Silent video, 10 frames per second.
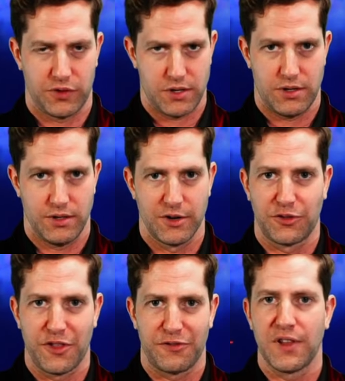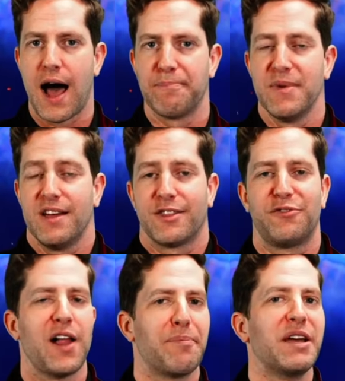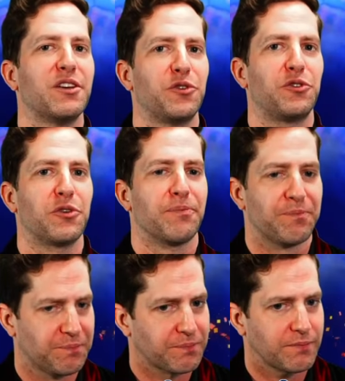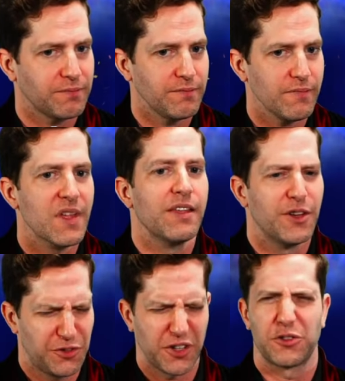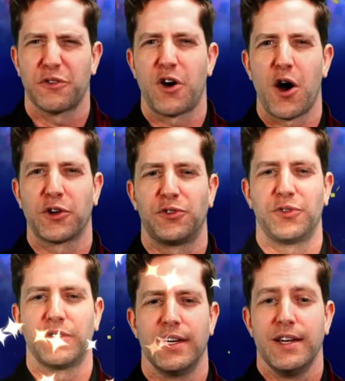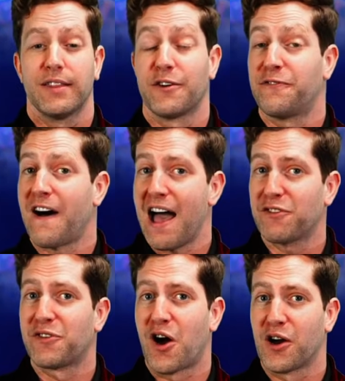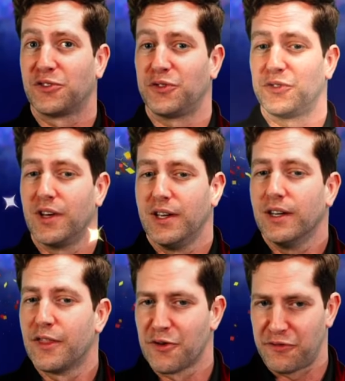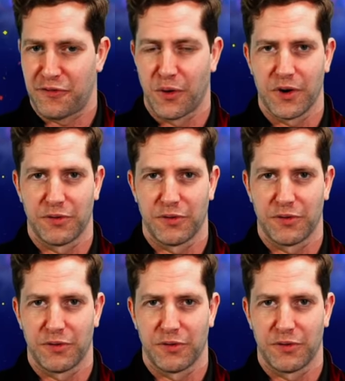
it. Here's the flop. The flop is the Six of Hearts, the Five of Hearts, and the four of